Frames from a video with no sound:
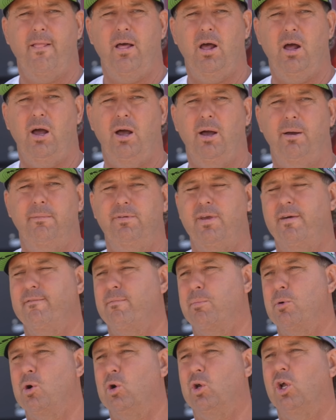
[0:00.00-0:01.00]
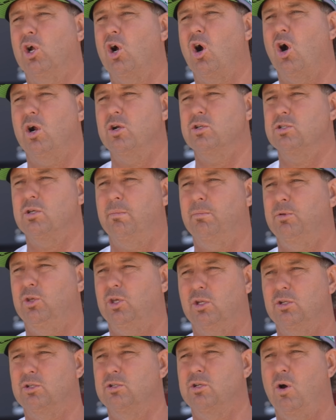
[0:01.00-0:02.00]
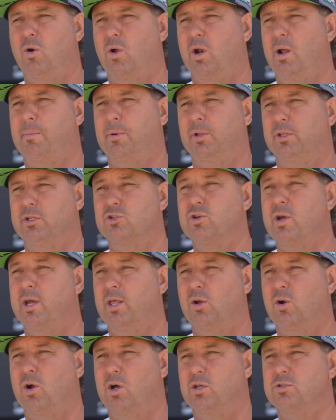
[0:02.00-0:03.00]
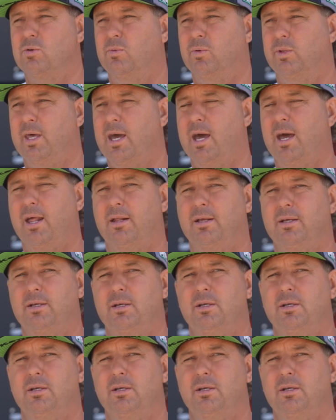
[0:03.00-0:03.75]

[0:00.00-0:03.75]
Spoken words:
If you have a broken car or something, you can tow it up on the trailer also with that.